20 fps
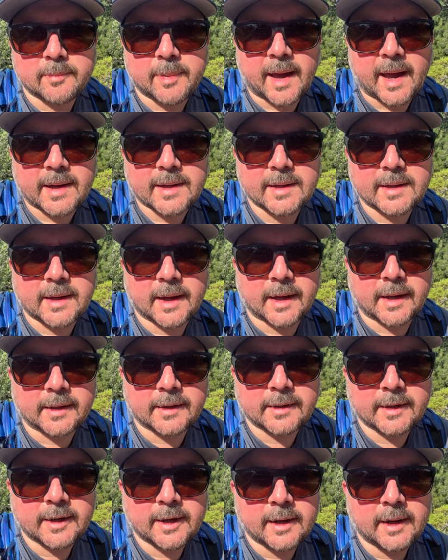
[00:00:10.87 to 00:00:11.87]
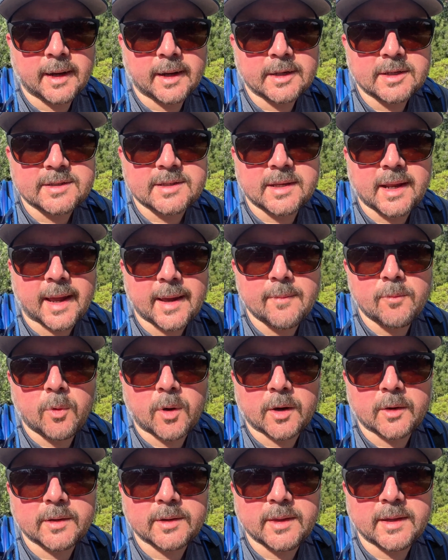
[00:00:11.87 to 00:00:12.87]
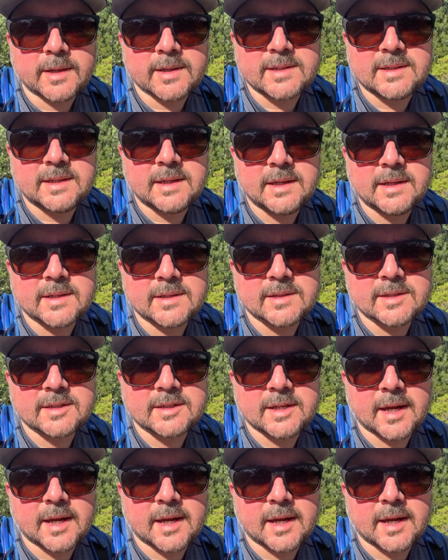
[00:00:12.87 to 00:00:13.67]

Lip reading: back again. Today I'm wearing the Adidas